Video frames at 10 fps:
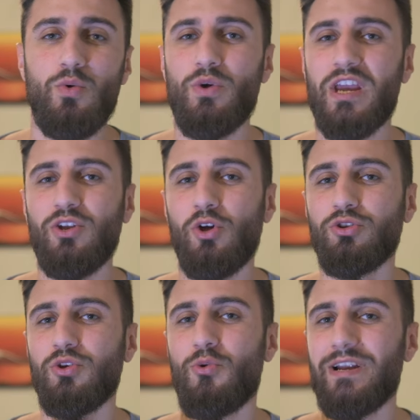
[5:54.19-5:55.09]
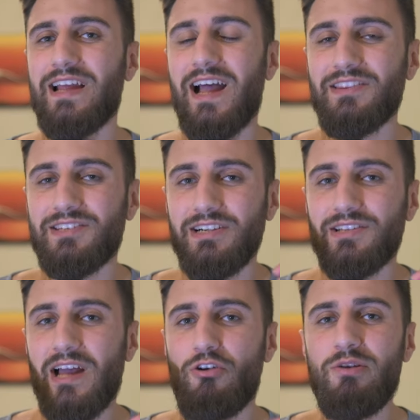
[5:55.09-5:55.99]
we cannot really
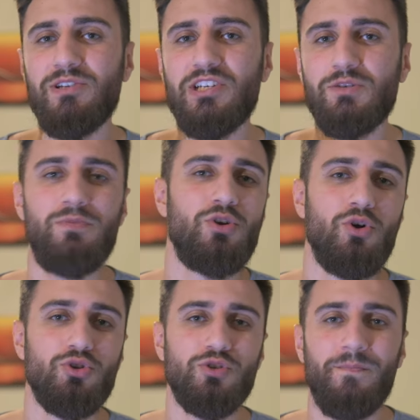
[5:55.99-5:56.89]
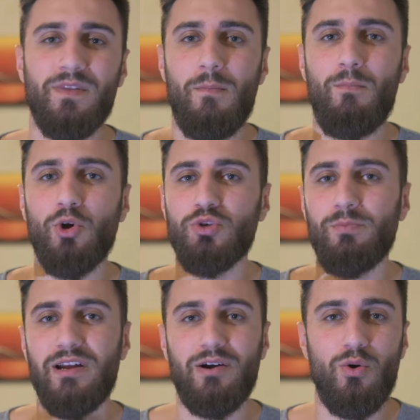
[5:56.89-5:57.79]
handheld our images because motion
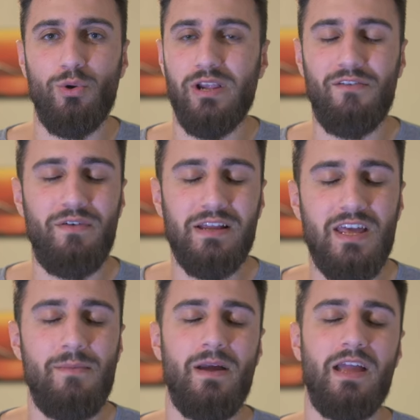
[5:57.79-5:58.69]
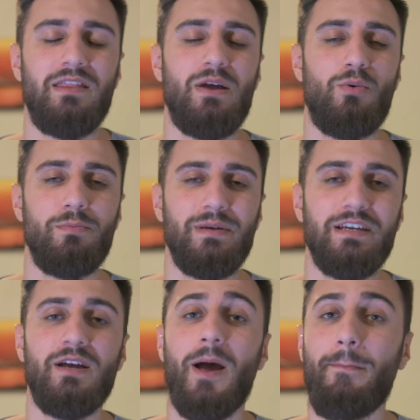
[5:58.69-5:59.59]
blur will affect them and they will
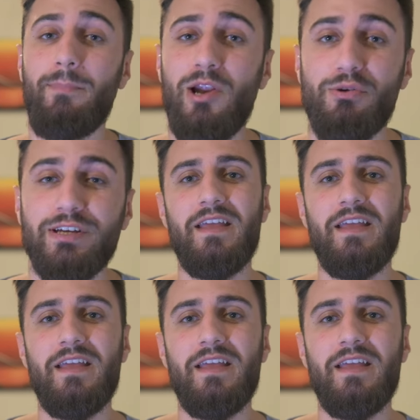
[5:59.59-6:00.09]
be blurry.